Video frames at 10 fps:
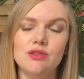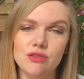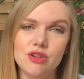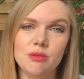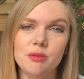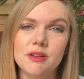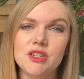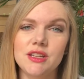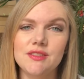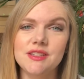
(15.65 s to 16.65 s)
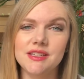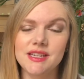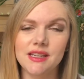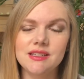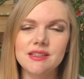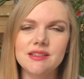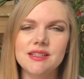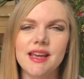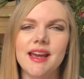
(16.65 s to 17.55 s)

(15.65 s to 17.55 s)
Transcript: YouTuber, but she lives in Texas.